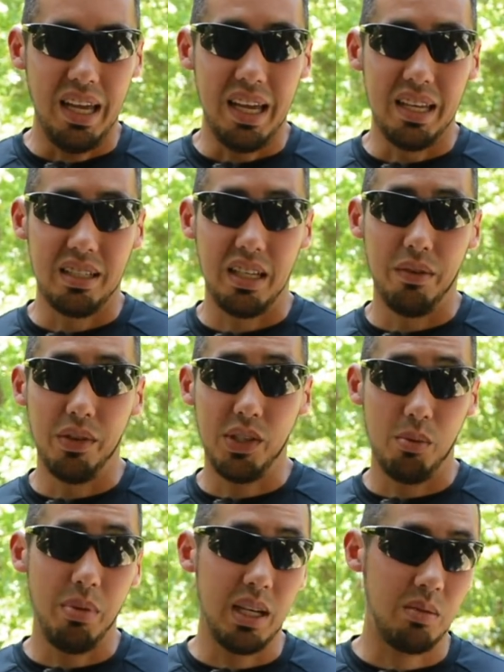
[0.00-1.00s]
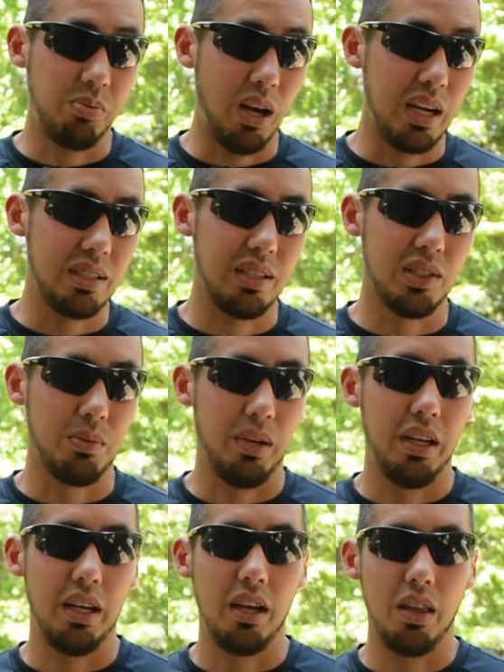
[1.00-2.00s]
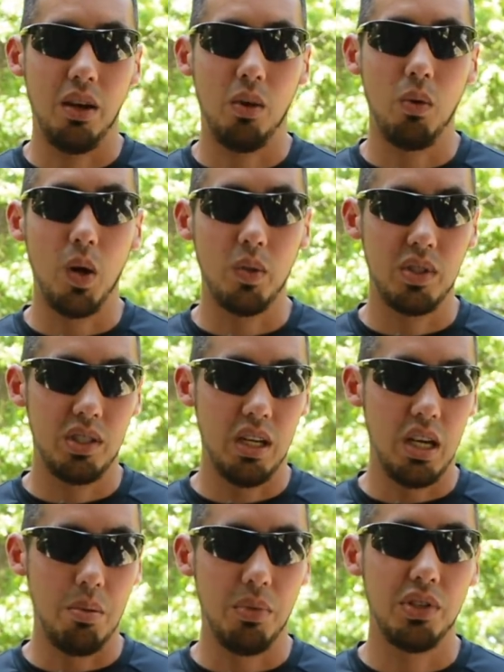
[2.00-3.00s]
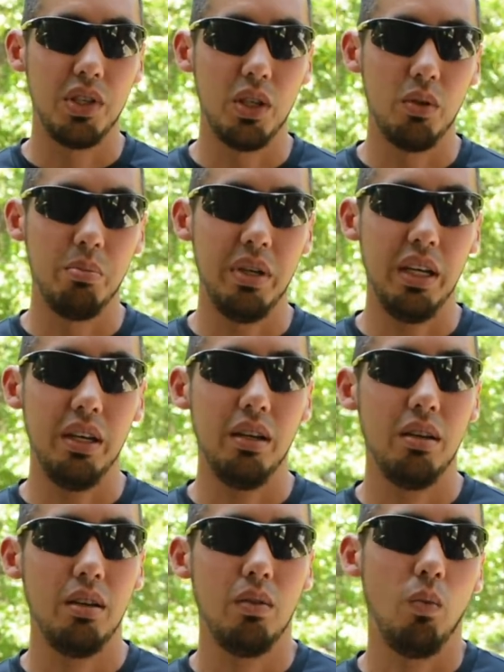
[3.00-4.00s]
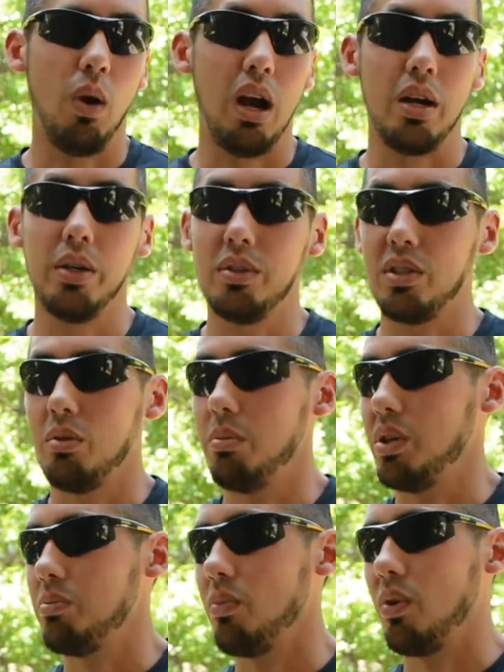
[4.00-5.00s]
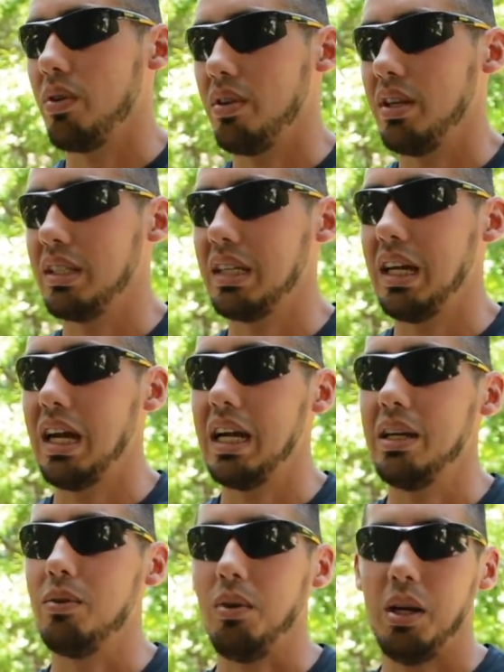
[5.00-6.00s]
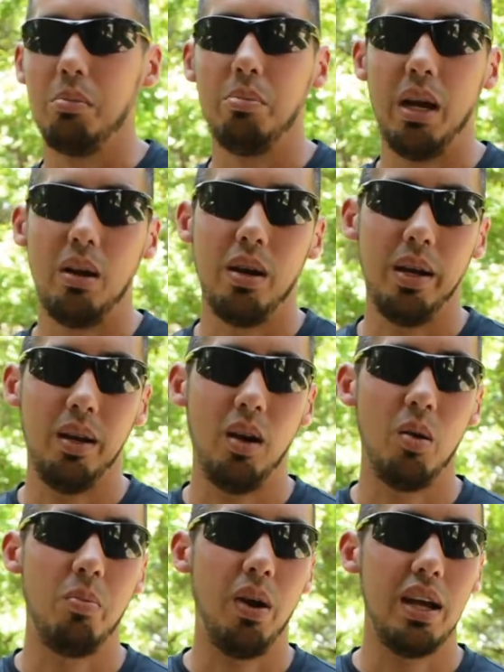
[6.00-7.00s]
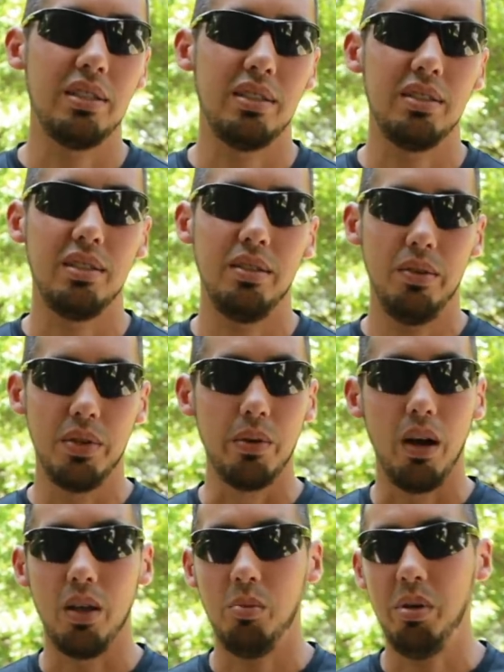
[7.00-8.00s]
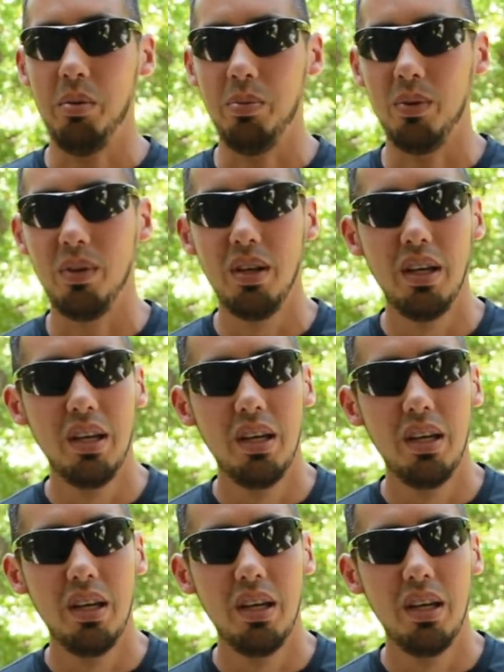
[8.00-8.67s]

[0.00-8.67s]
is give us your best price because we're getting other quotes. And number two would be why are you so much more than this guy or comparing our prices to other people.